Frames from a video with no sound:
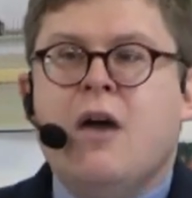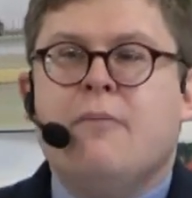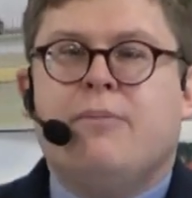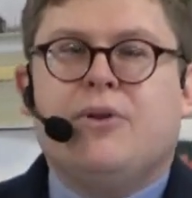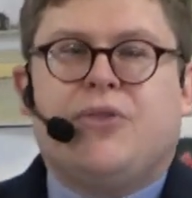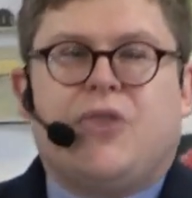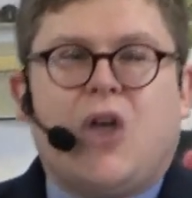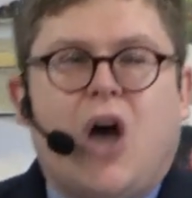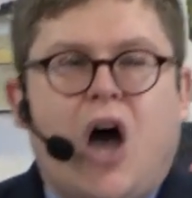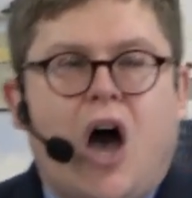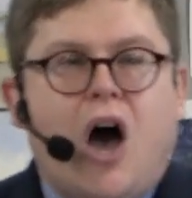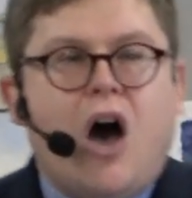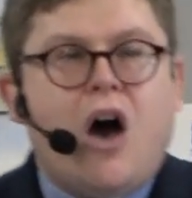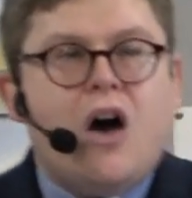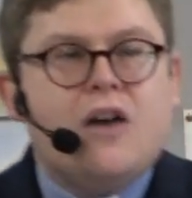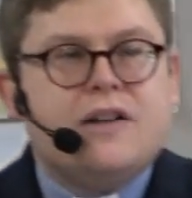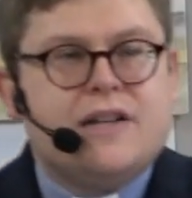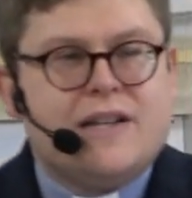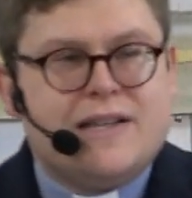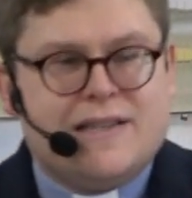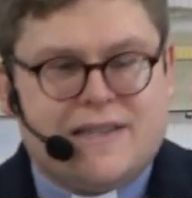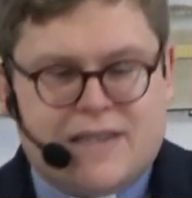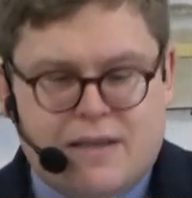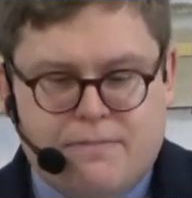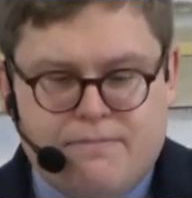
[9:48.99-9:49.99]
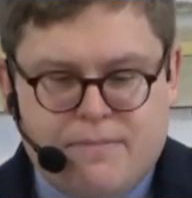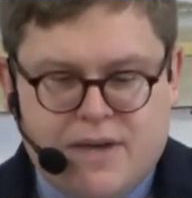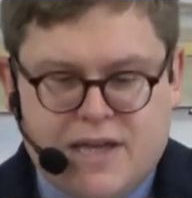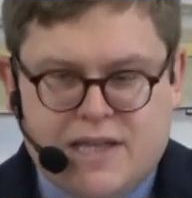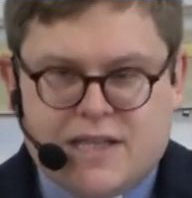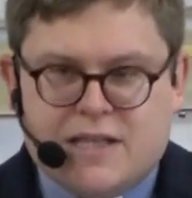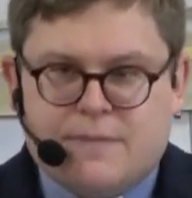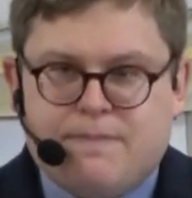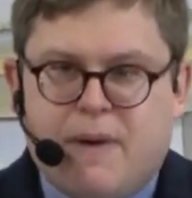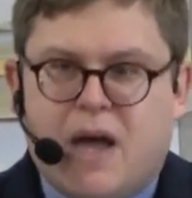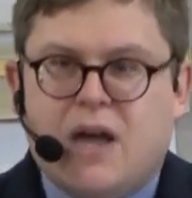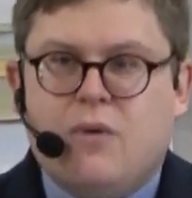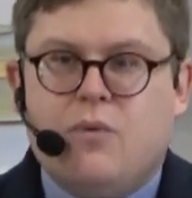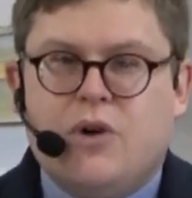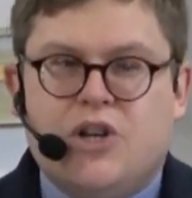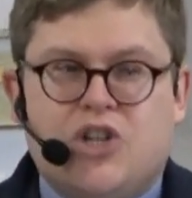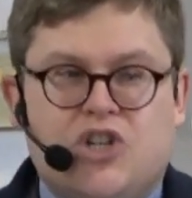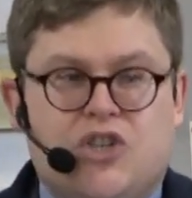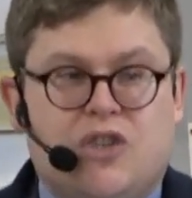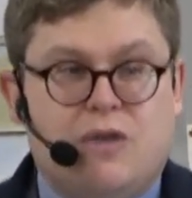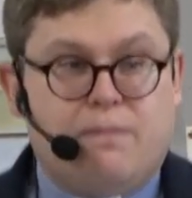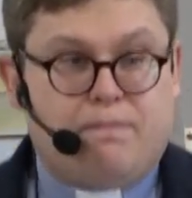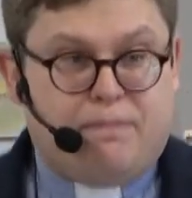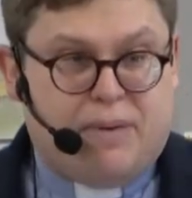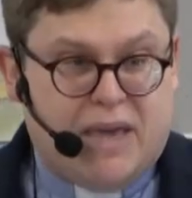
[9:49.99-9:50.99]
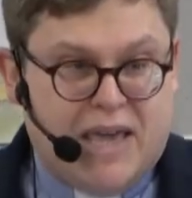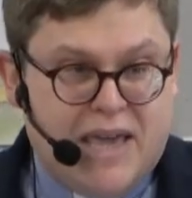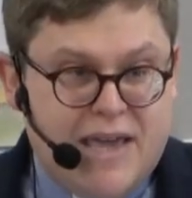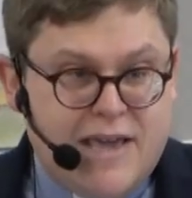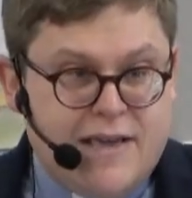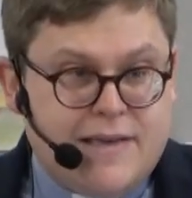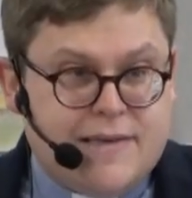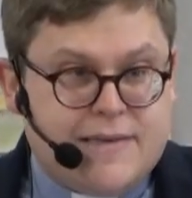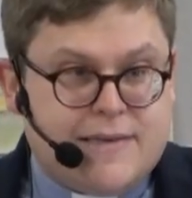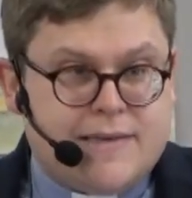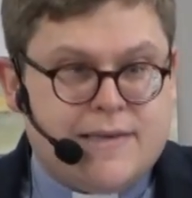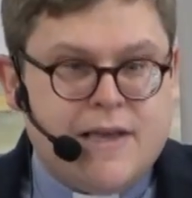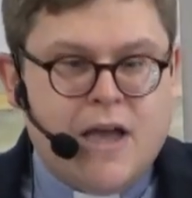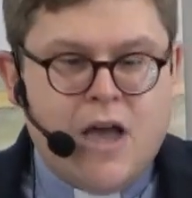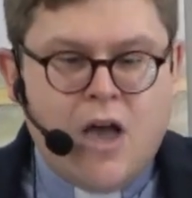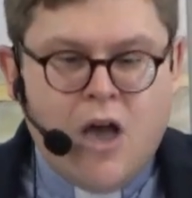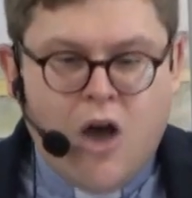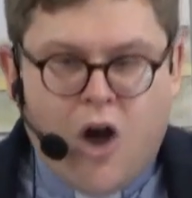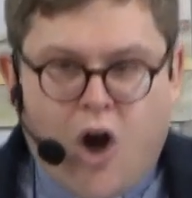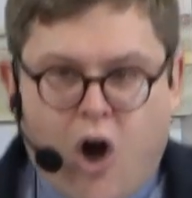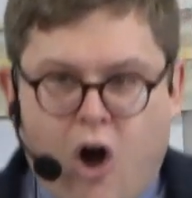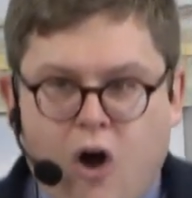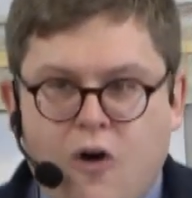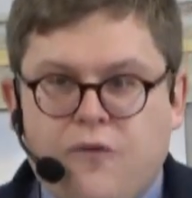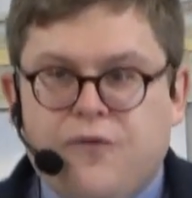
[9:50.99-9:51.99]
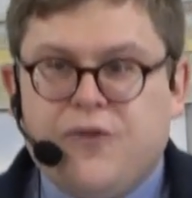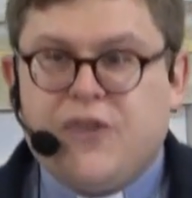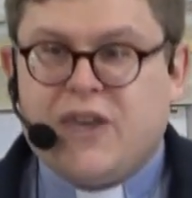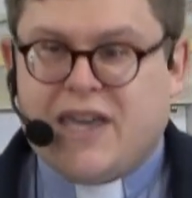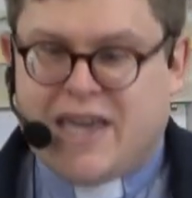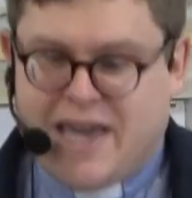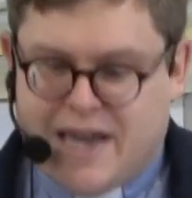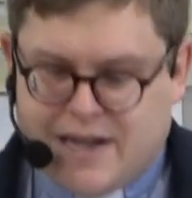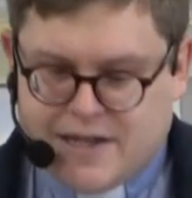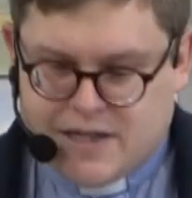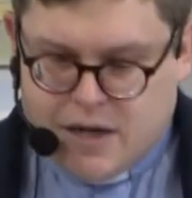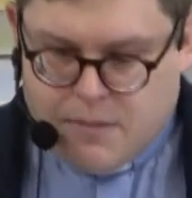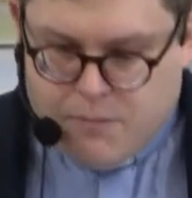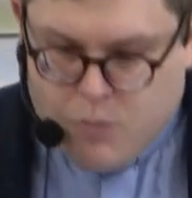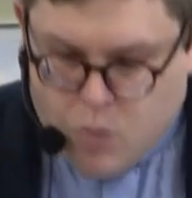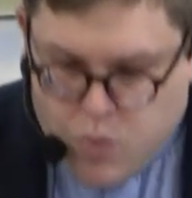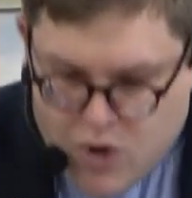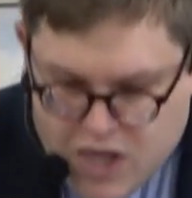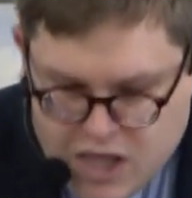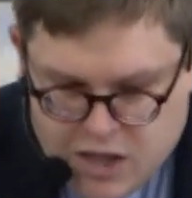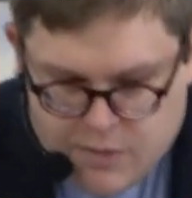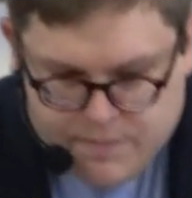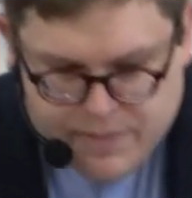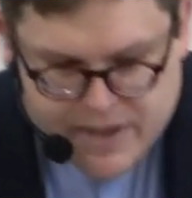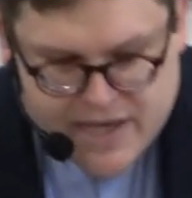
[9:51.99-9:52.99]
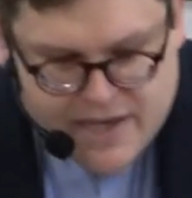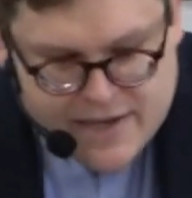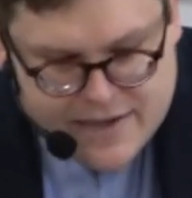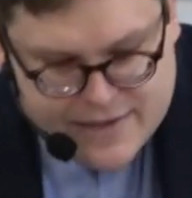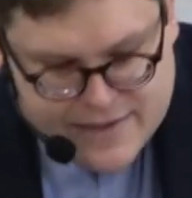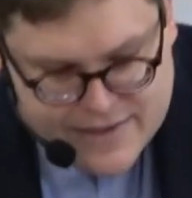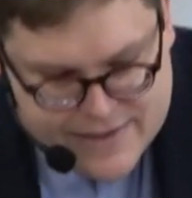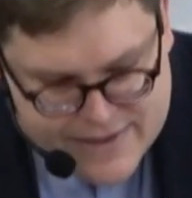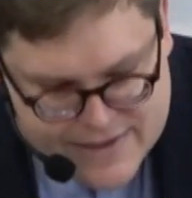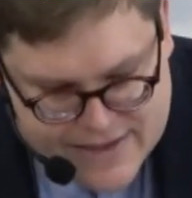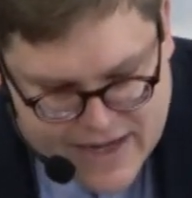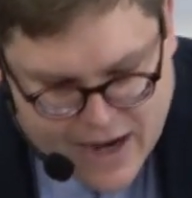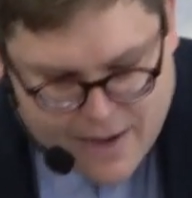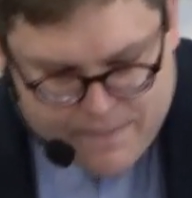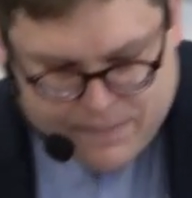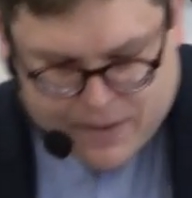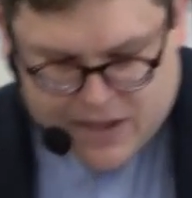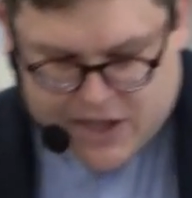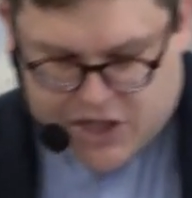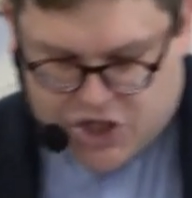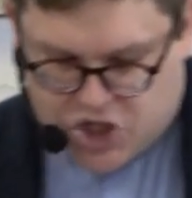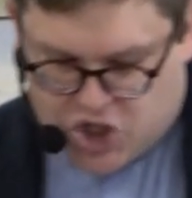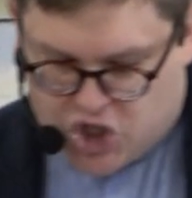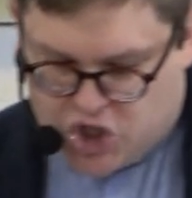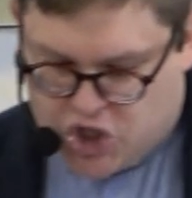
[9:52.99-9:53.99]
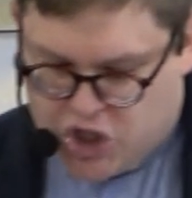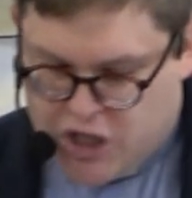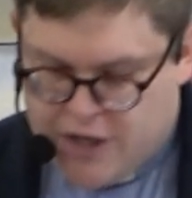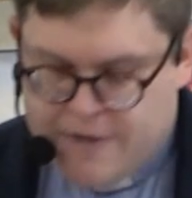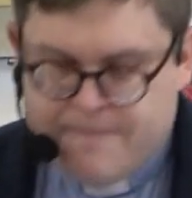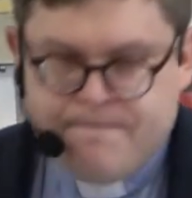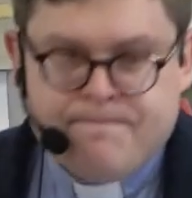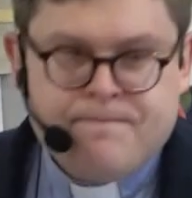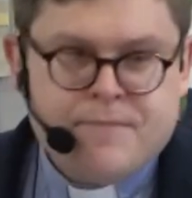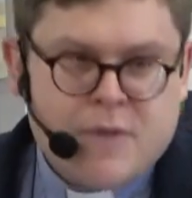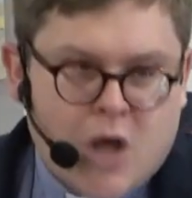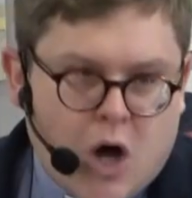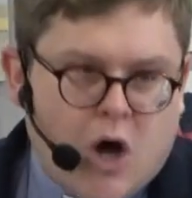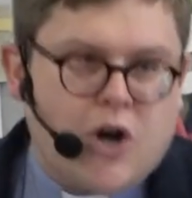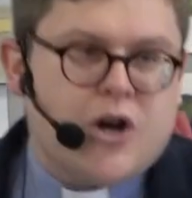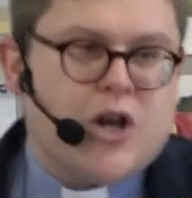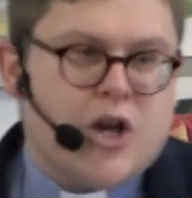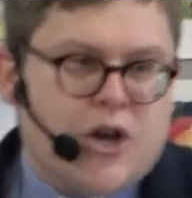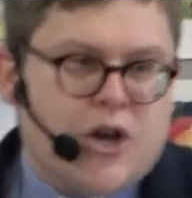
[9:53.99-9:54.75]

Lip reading: but the heart is the means by which the peace of the kingdom will be established on